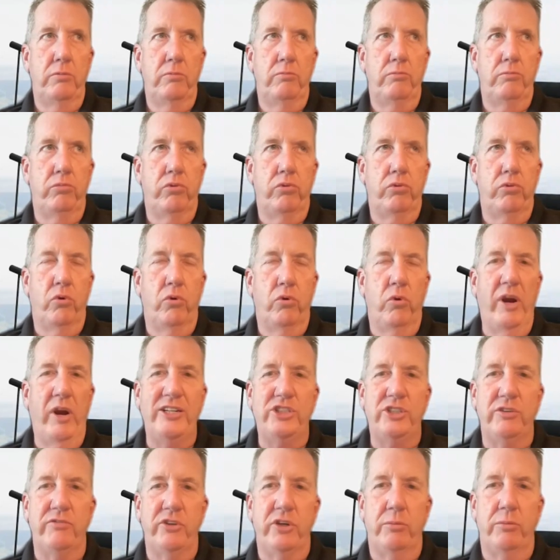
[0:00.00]
branch
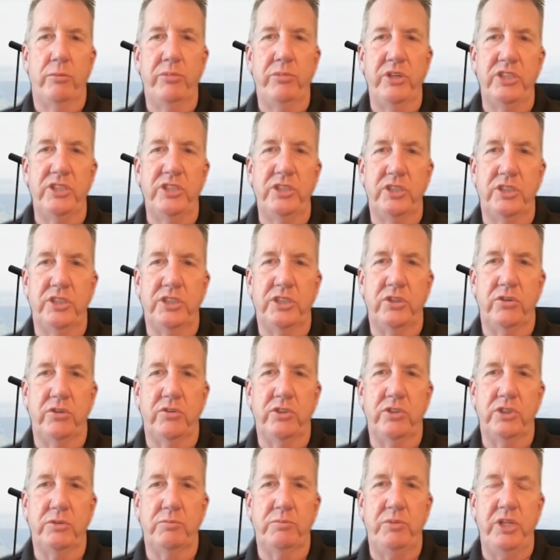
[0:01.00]
of their business, so
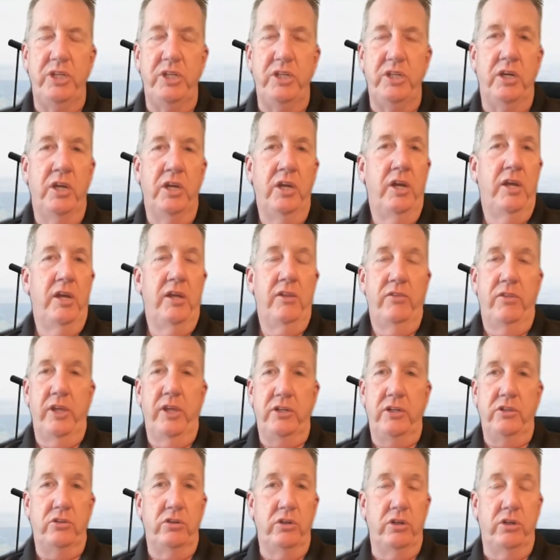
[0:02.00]
to speak,
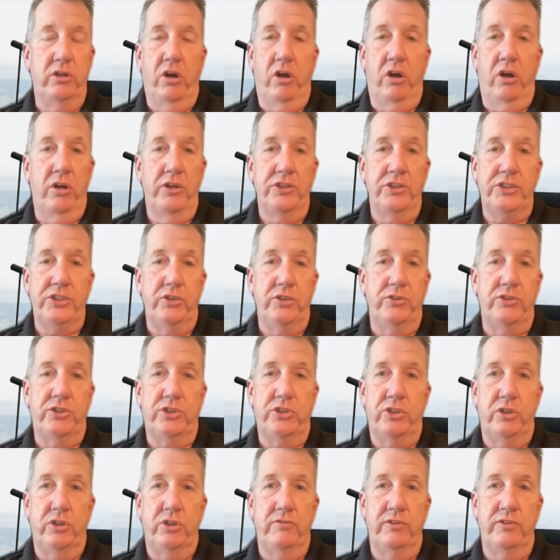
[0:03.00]
that could also
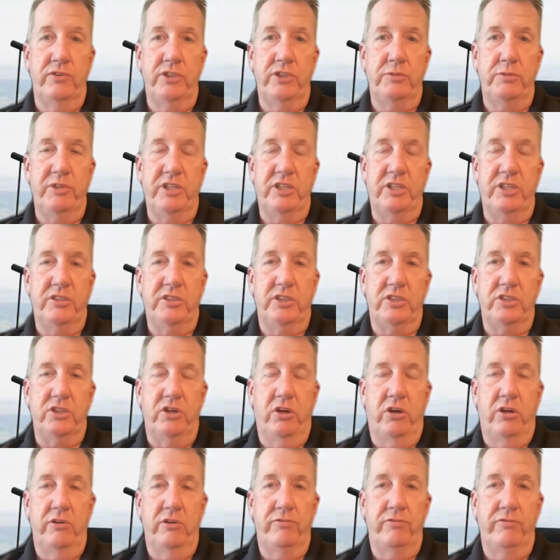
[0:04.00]
service, because it's
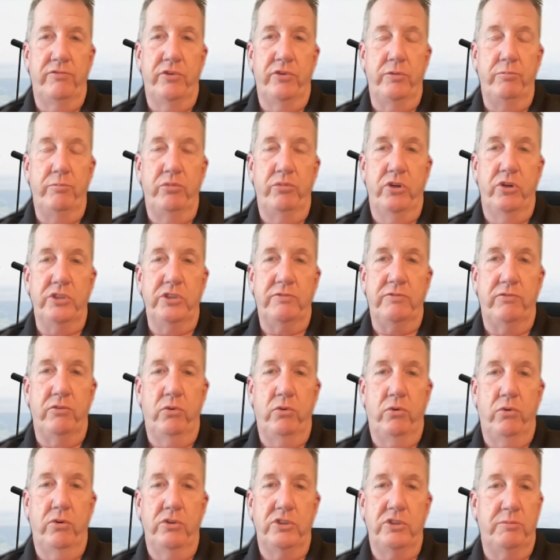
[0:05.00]
called Footprints
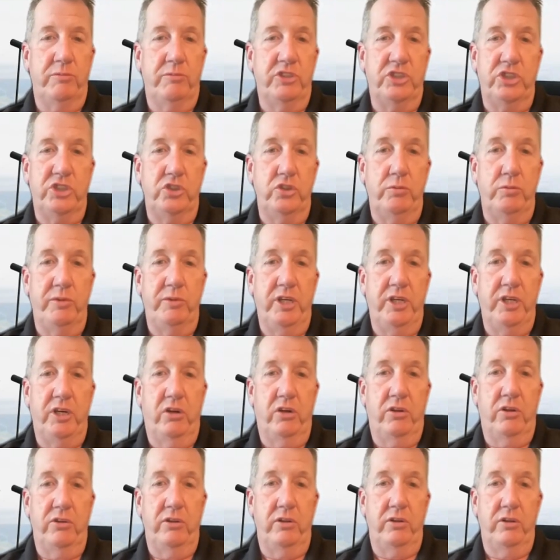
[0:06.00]
Floors, I'm assuming, in
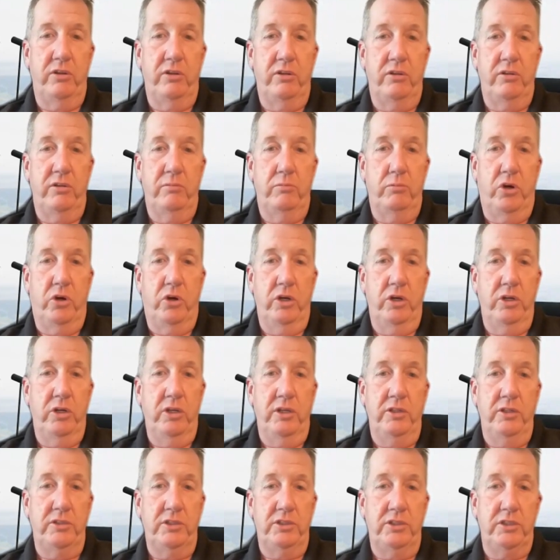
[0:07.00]
all the
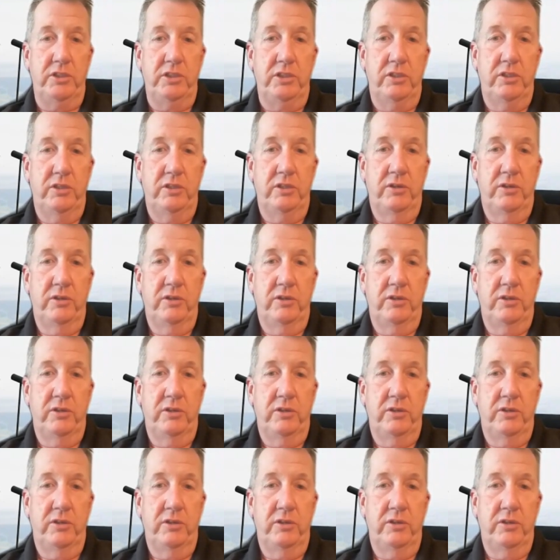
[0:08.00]
markets.